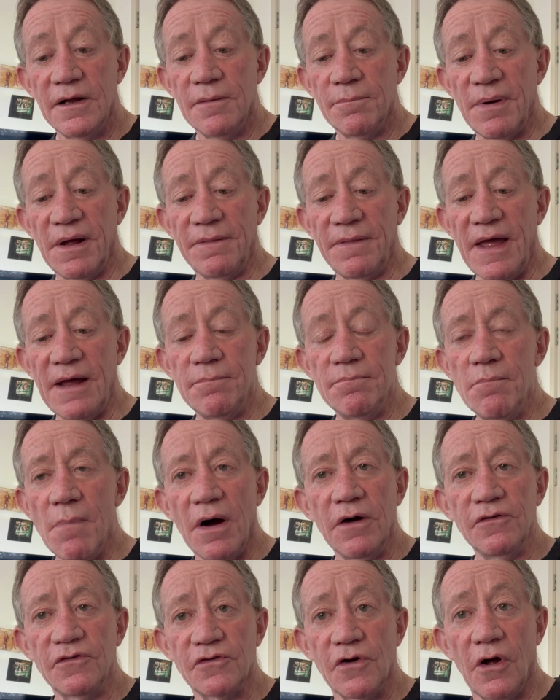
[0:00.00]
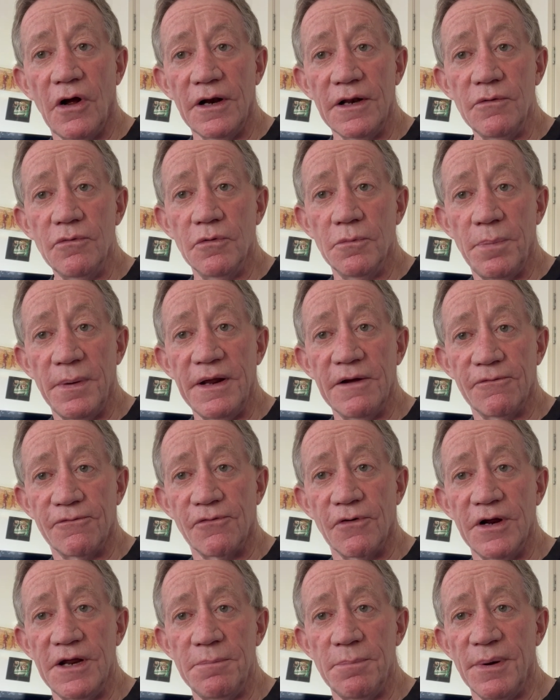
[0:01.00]
but that most likely will be a
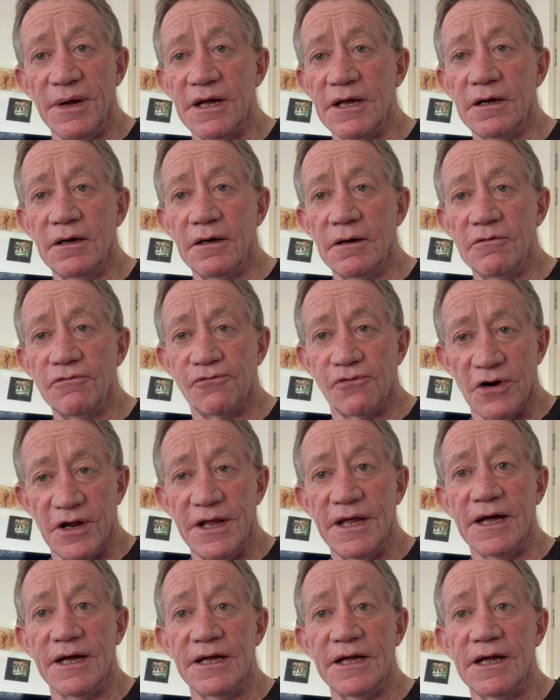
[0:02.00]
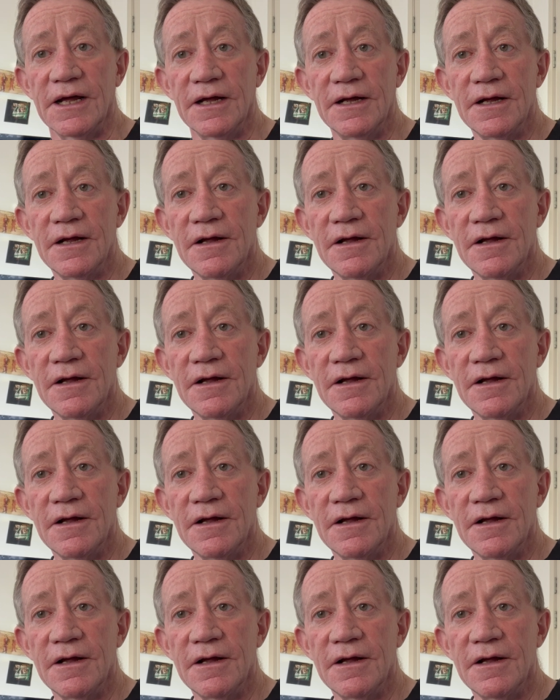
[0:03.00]
free gig.